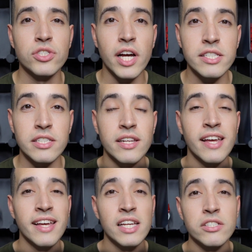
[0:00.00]
doesn't
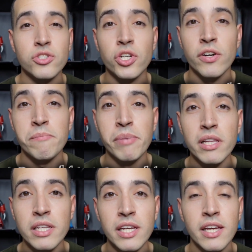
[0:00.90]
is its
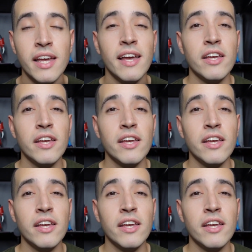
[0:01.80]
durability.